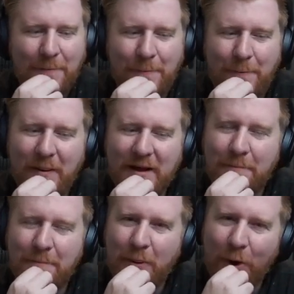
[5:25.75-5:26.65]
But
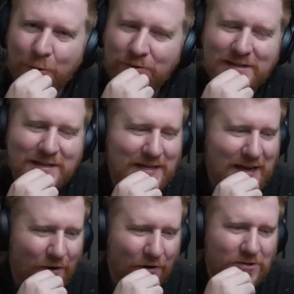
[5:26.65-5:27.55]
opposing
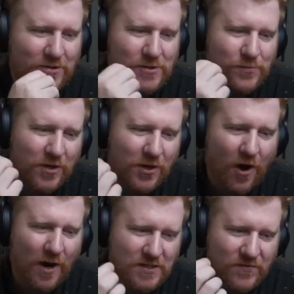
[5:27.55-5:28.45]
characters with
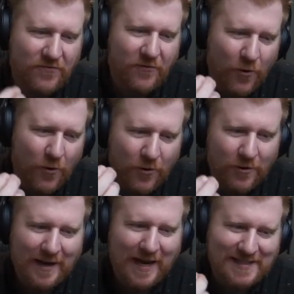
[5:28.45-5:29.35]
cost 4 or
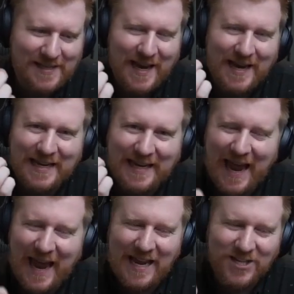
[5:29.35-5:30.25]
less
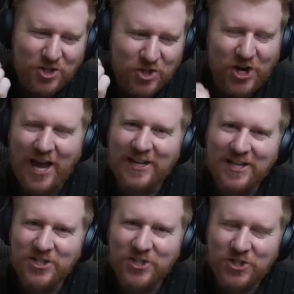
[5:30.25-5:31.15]
can't
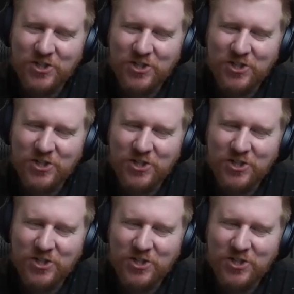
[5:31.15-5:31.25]
challenge?